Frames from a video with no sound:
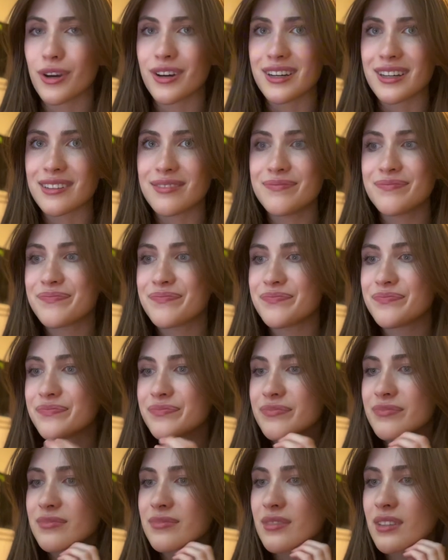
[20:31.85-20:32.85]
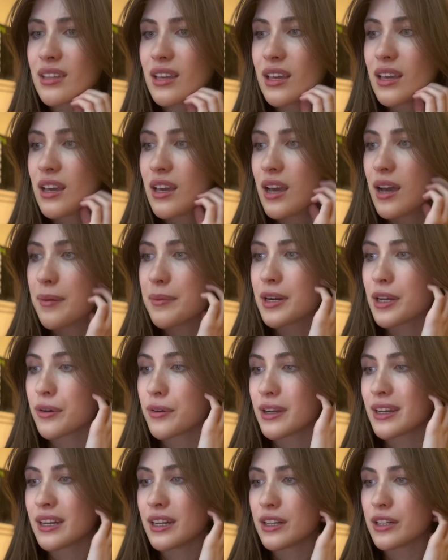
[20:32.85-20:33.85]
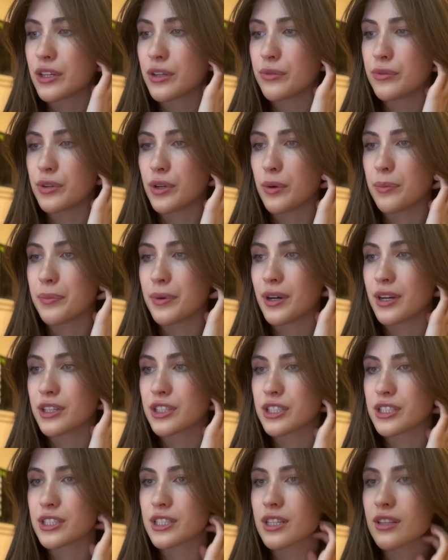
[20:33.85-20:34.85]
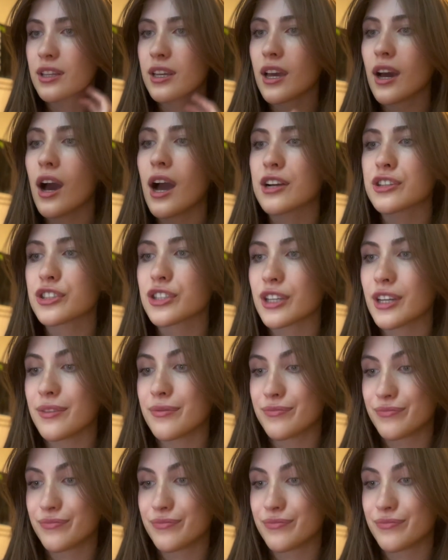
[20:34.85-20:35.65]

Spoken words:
I'm gonna create a new notebook just to like actually